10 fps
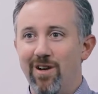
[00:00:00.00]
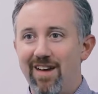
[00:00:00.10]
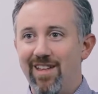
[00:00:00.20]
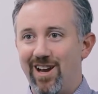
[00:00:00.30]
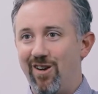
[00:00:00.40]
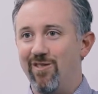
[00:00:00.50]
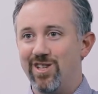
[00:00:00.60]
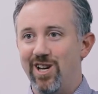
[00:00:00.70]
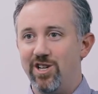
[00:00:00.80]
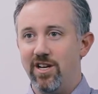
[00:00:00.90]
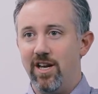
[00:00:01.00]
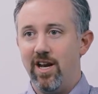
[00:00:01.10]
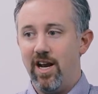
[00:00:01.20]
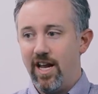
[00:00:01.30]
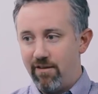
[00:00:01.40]
have that conversation
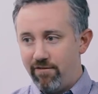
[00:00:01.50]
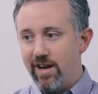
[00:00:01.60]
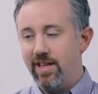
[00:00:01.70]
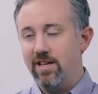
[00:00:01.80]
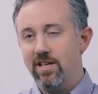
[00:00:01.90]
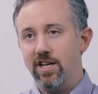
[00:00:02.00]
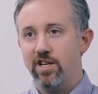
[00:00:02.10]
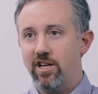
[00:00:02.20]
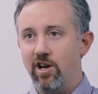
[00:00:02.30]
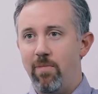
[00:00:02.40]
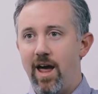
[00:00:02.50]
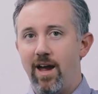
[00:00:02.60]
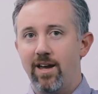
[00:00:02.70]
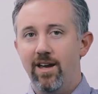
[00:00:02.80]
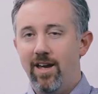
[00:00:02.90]
again, and I can find that section and go
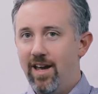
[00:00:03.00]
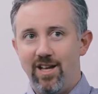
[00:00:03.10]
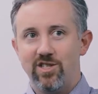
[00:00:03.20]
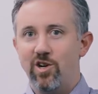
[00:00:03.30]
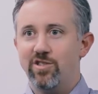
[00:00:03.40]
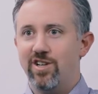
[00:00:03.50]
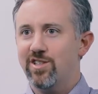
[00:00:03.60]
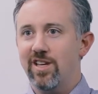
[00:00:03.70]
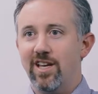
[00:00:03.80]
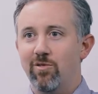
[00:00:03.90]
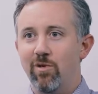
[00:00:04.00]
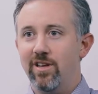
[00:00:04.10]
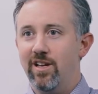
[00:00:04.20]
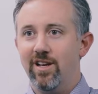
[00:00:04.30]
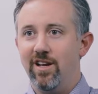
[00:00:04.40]
back. And seriously, just like the one
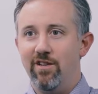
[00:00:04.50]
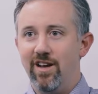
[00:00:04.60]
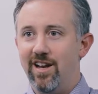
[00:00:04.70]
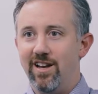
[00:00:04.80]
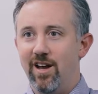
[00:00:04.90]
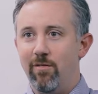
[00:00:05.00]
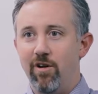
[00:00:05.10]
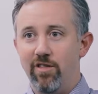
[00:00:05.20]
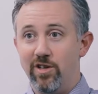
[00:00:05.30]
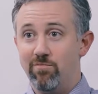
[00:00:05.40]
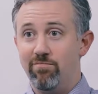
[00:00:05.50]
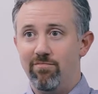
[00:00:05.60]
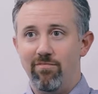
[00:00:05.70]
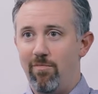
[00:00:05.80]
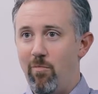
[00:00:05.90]
that David had done this
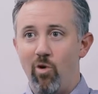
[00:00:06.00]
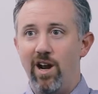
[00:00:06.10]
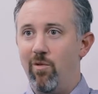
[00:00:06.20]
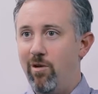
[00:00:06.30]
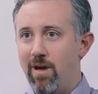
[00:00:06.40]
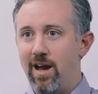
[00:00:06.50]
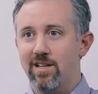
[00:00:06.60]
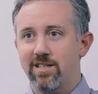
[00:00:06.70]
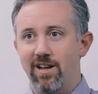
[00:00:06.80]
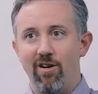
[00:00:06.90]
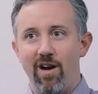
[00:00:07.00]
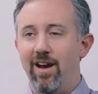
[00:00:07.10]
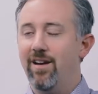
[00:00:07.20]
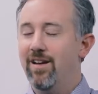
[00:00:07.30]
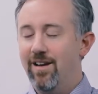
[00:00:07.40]
morning, I went back and said, all
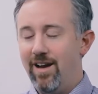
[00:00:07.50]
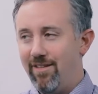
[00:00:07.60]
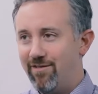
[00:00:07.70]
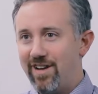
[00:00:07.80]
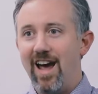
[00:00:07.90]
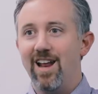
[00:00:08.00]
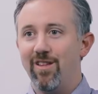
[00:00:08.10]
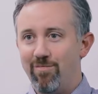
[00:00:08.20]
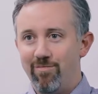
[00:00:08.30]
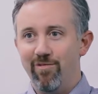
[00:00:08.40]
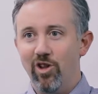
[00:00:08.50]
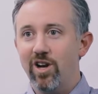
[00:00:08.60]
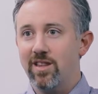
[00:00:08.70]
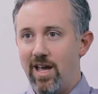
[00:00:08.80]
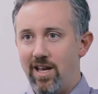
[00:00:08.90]
right, gotta
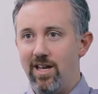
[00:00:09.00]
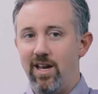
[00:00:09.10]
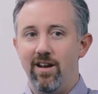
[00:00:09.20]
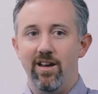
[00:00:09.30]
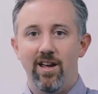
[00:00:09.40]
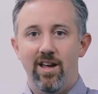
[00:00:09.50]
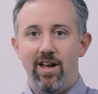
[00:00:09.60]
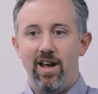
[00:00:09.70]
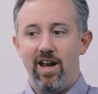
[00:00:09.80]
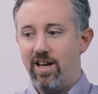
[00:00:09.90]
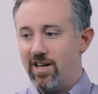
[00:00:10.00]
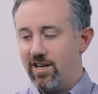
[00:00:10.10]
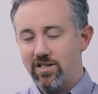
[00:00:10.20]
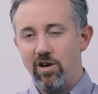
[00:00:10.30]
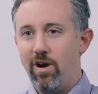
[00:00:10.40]
look at that again. And I could
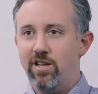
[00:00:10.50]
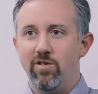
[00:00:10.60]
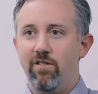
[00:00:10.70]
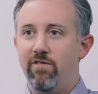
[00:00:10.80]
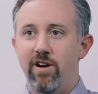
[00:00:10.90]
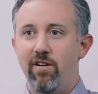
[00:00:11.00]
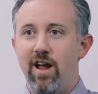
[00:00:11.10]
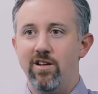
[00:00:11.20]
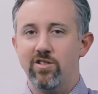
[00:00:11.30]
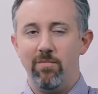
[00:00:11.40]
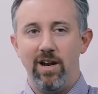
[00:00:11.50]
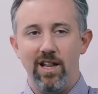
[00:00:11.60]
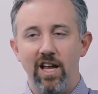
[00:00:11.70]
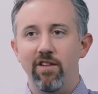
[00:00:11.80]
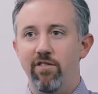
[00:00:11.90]
just go right to it and figure it out. So, I
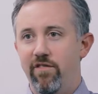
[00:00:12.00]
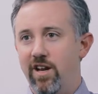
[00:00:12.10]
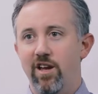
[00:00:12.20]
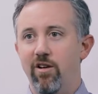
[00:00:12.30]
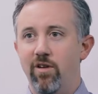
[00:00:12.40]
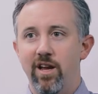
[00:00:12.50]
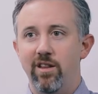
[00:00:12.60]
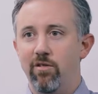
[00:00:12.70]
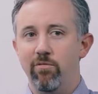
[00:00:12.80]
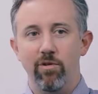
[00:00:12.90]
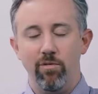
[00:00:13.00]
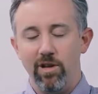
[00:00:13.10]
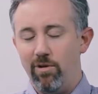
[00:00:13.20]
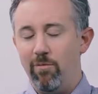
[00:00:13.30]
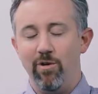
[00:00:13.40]
love the video, and they're
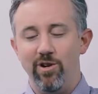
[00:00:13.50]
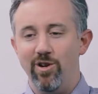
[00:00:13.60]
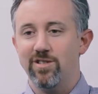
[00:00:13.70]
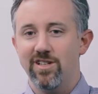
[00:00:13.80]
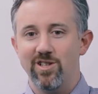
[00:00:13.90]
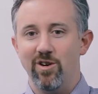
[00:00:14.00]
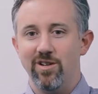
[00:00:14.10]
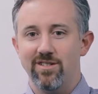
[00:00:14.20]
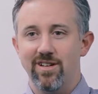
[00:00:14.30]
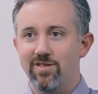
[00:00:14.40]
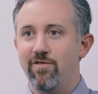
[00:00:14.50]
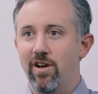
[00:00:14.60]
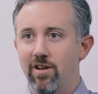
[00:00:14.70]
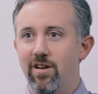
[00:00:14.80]
really well produced, and so it's fun